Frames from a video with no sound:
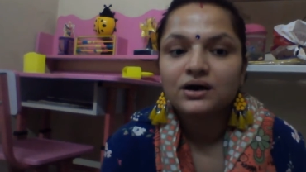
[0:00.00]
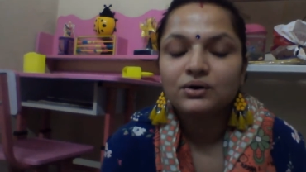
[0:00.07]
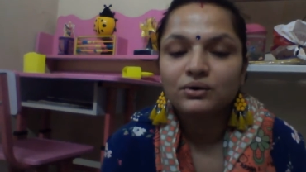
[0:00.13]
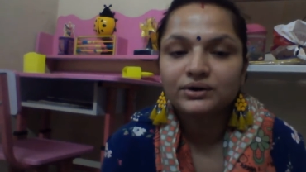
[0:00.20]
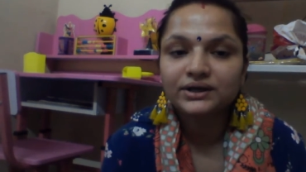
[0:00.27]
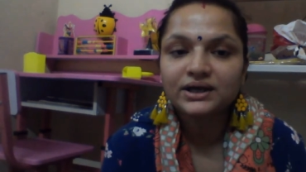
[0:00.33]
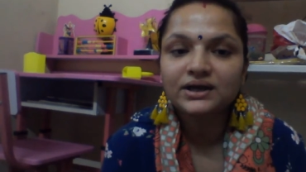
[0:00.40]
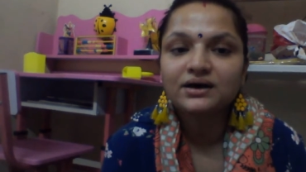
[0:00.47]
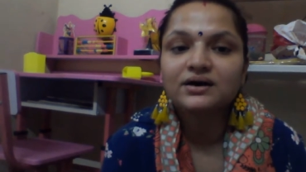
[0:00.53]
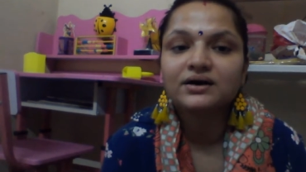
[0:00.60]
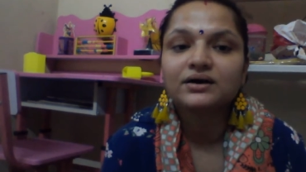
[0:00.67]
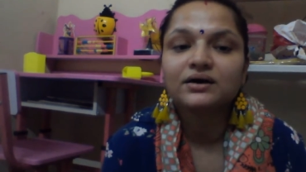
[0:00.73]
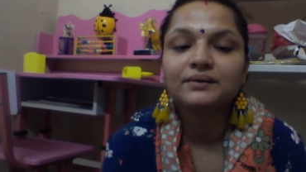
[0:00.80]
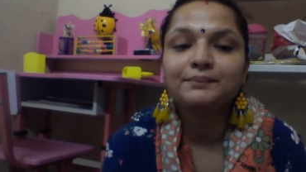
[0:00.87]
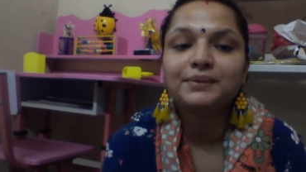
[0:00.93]
okay,
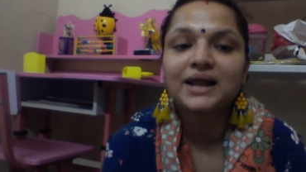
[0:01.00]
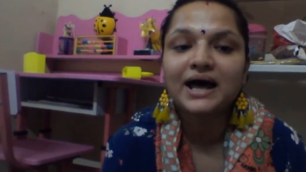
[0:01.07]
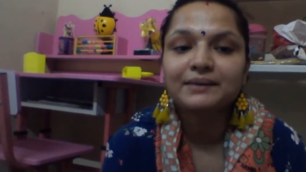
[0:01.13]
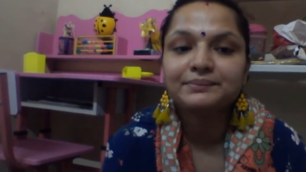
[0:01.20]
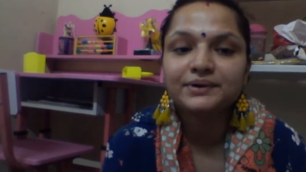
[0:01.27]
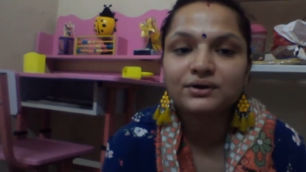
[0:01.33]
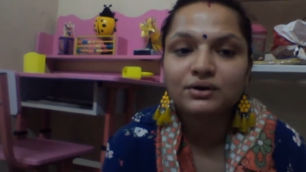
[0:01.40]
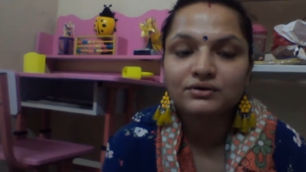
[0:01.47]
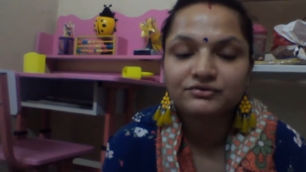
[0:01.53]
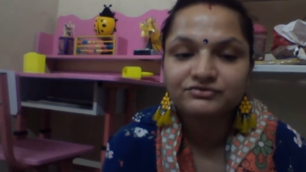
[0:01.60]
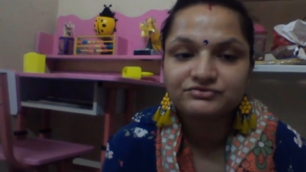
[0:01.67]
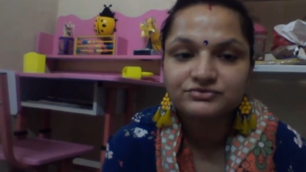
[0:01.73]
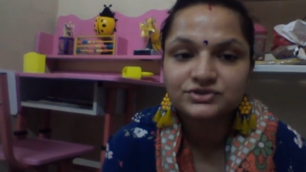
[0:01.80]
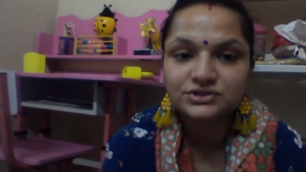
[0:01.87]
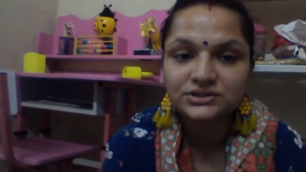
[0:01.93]
a blabber of
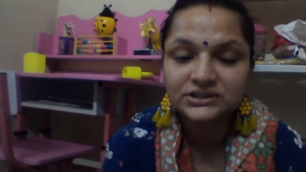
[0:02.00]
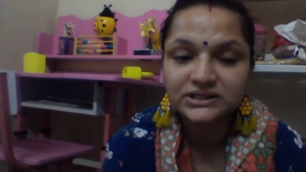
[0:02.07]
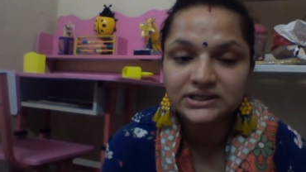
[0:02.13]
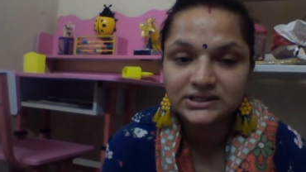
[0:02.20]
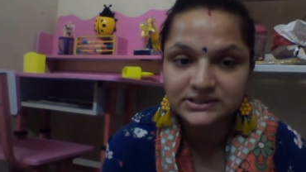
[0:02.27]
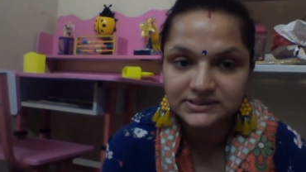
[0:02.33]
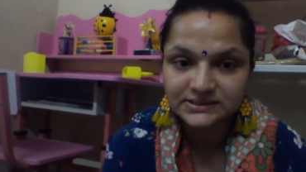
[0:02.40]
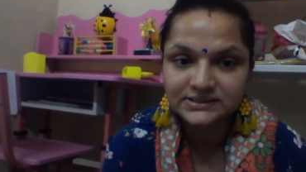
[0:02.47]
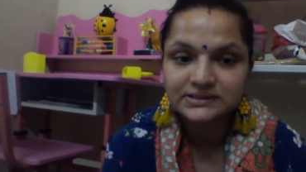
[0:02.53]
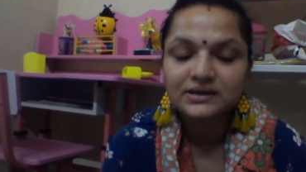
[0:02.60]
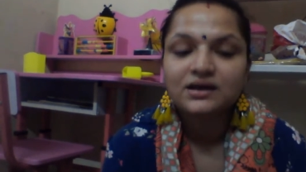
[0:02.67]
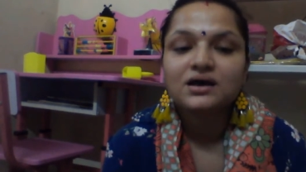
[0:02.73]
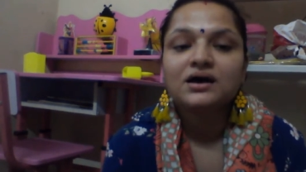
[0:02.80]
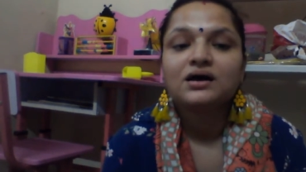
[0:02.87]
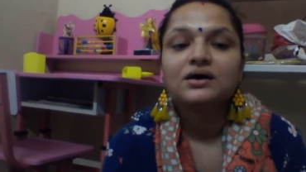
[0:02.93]
geese,
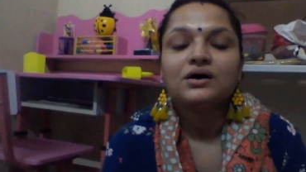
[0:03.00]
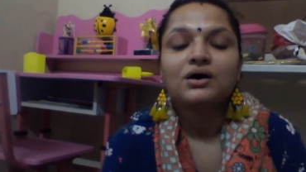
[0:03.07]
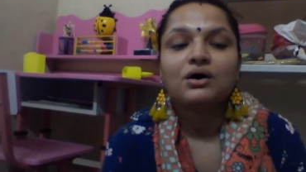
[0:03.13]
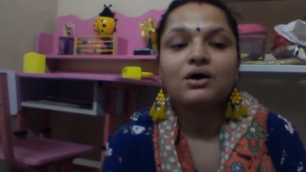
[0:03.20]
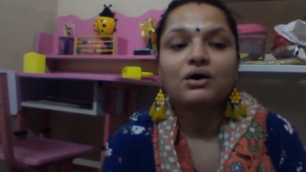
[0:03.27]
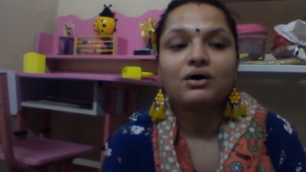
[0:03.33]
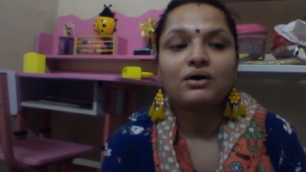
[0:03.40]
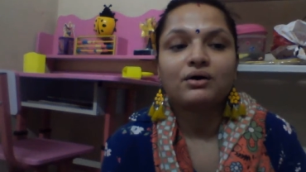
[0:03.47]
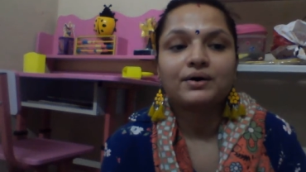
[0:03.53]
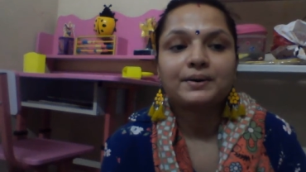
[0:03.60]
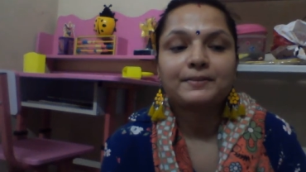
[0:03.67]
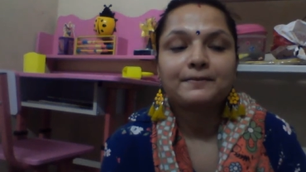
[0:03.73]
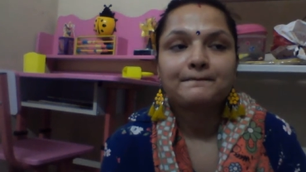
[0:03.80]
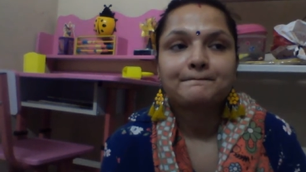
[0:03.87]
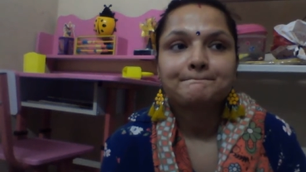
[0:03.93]

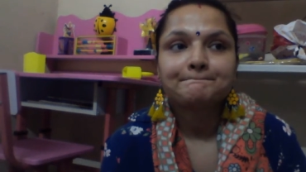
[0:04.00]
or